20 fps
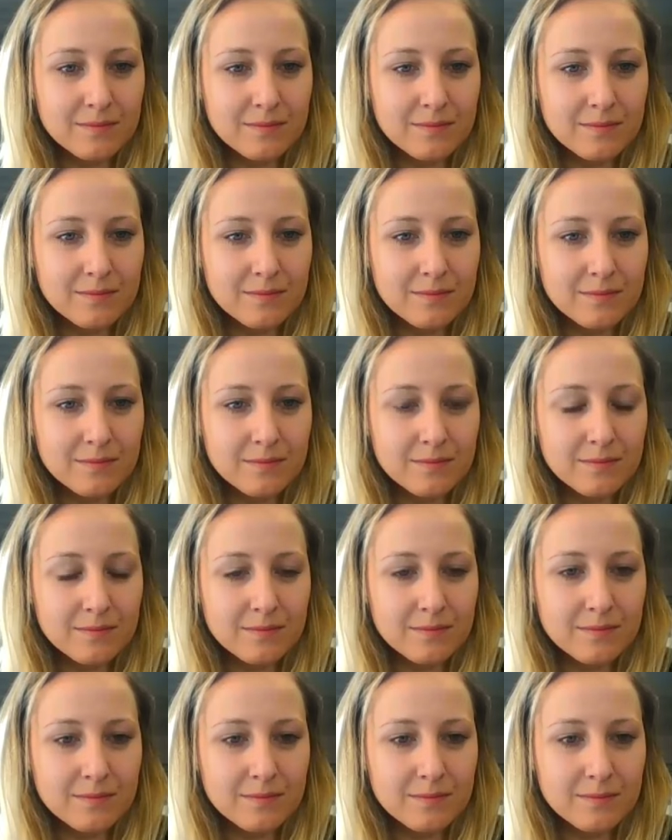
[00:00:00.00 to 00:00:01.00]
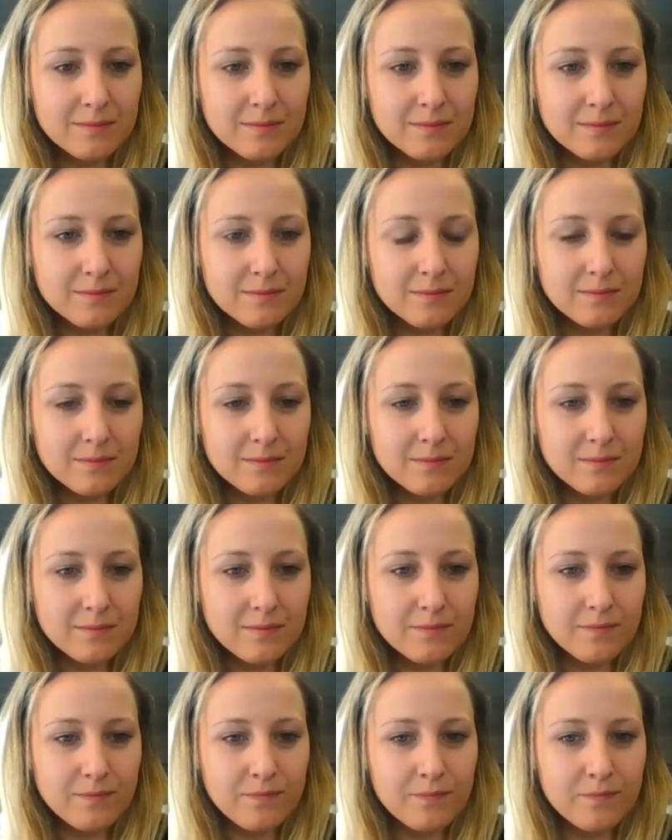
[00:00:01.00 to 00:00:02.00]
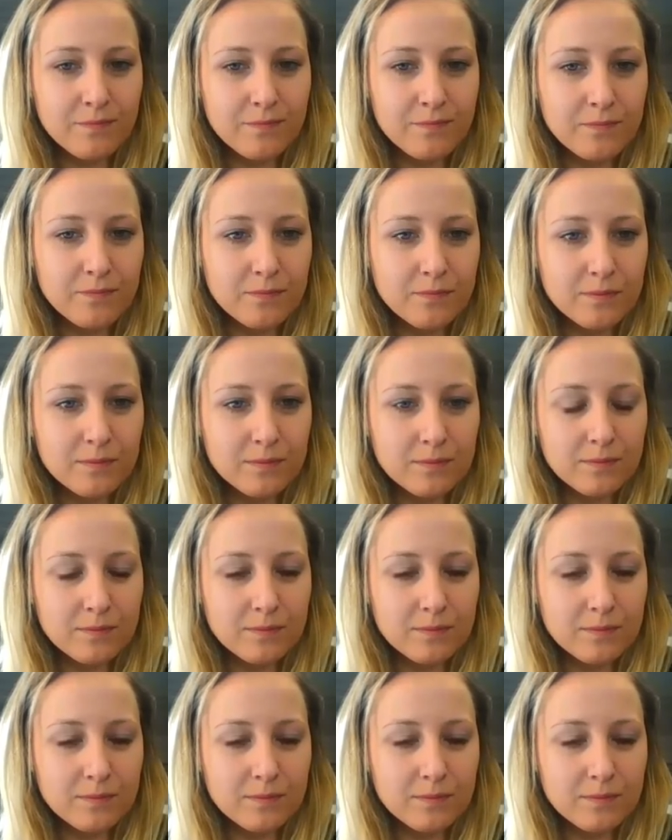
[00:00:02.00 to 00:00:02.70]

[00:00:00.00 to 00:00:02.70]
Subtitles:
(silent)